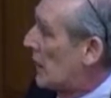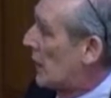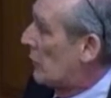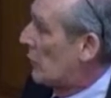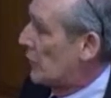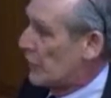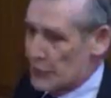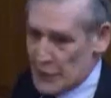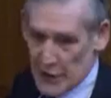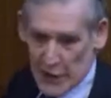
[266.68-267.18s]

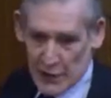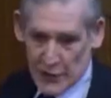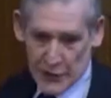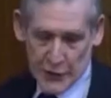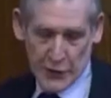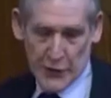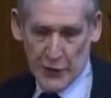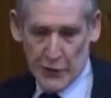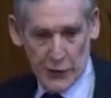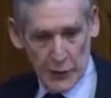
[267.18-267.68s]
which is
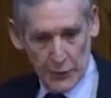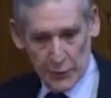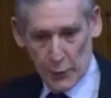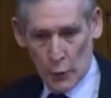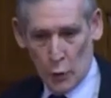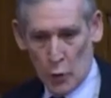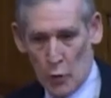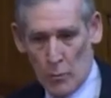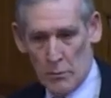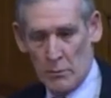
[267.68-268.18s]
heated. It
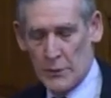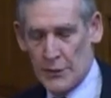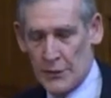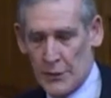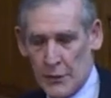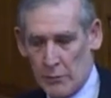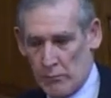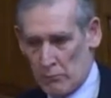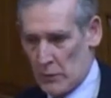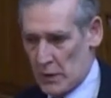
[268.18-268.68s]
deforms
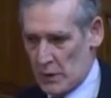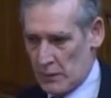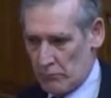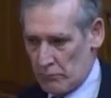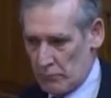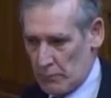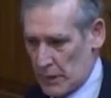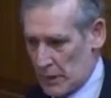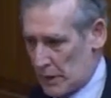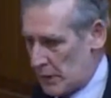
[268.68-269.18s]
and
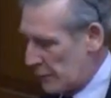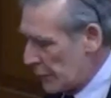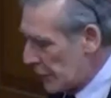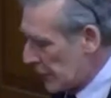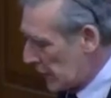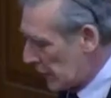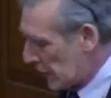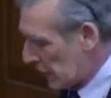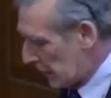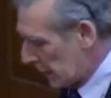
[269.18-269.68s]

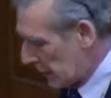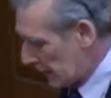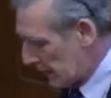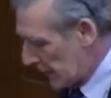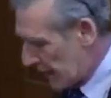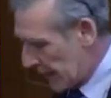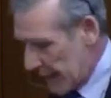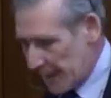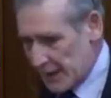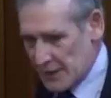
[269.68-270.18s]

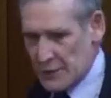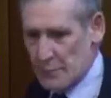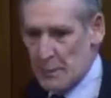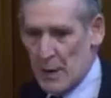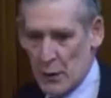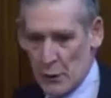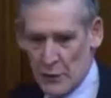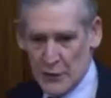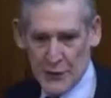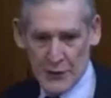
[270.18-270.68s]

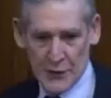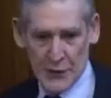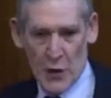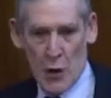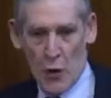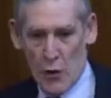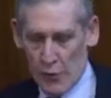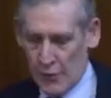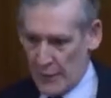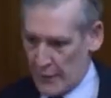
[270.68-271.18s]
exposes an
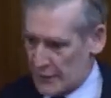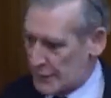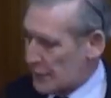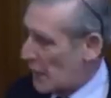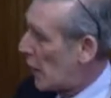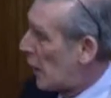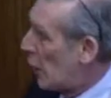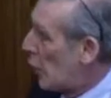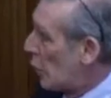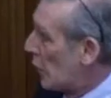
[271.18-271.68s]
orifice, a
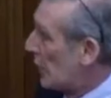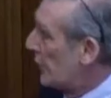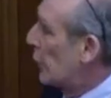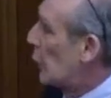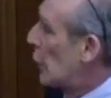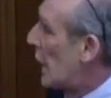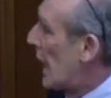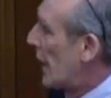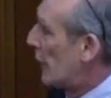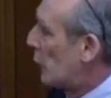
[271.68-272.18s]
hole, if
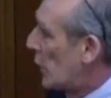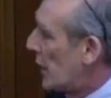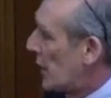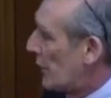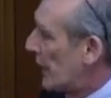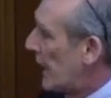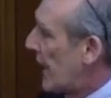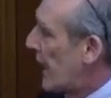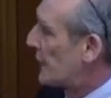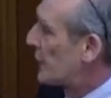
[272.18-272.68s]
you like, where a
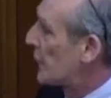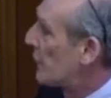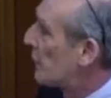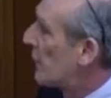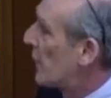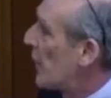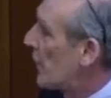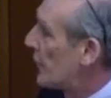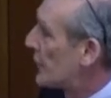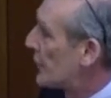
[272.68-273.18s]
gas can
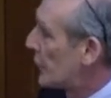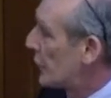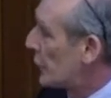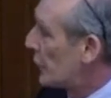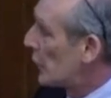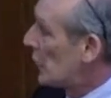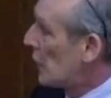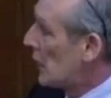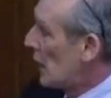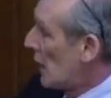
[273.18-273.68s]
pass
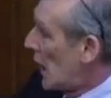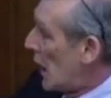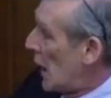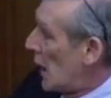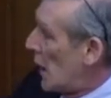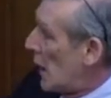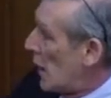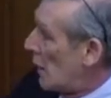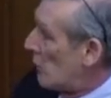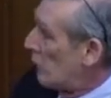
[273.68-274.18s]
through.
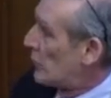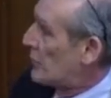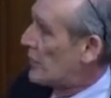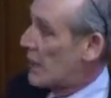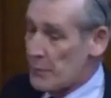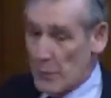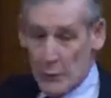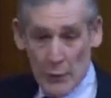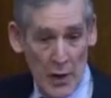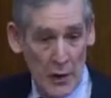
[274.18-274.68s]

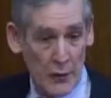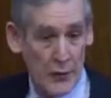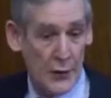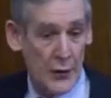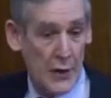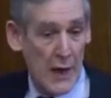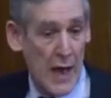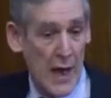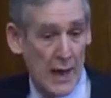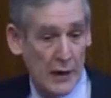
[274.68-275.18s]

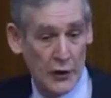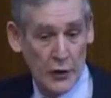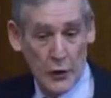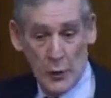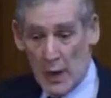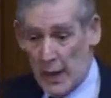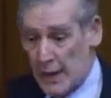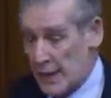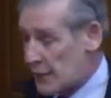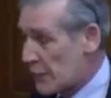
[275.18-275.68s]
Semi-rotary
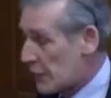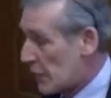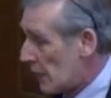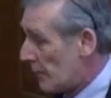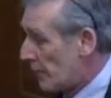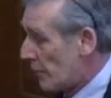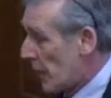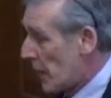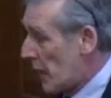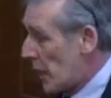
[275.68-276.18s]
actuator.
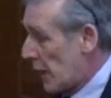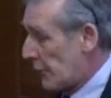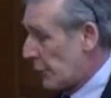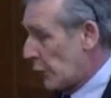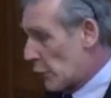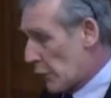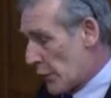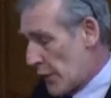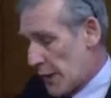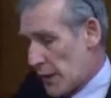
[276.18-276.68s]
If you
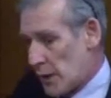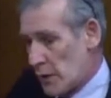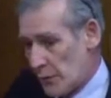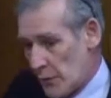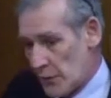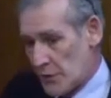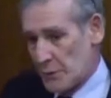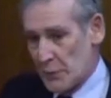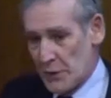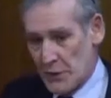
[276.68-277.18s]
can think of
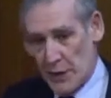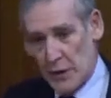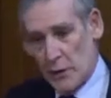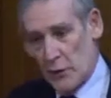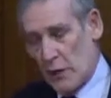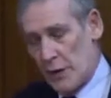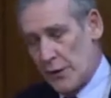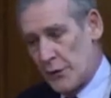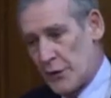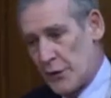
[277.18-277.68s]
this
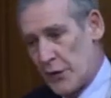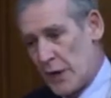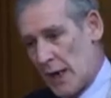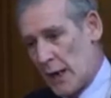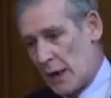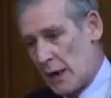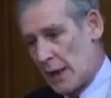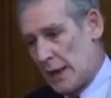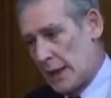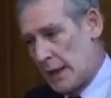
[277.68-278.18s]
material,
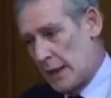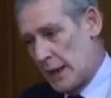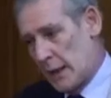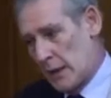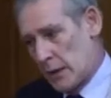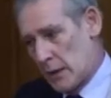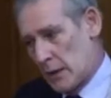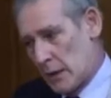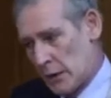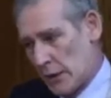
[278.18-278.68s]
incidentally,
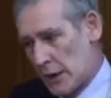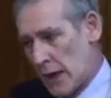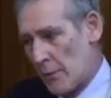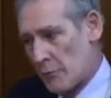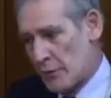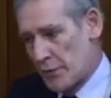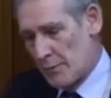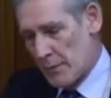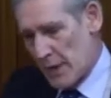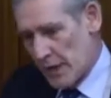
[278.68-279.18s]
it
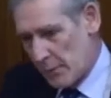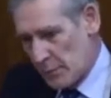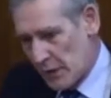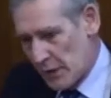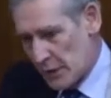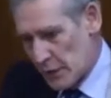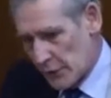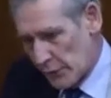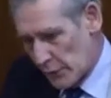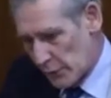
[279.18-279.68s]
comes in many,
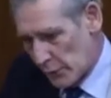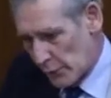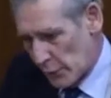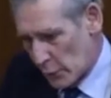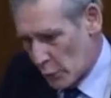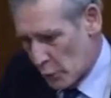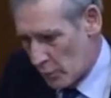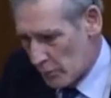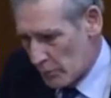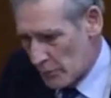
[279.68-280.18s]
many different
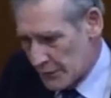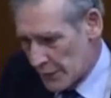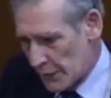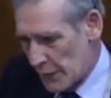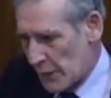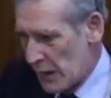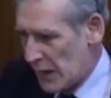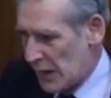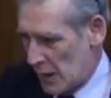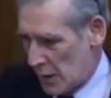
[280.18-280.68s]
forms, and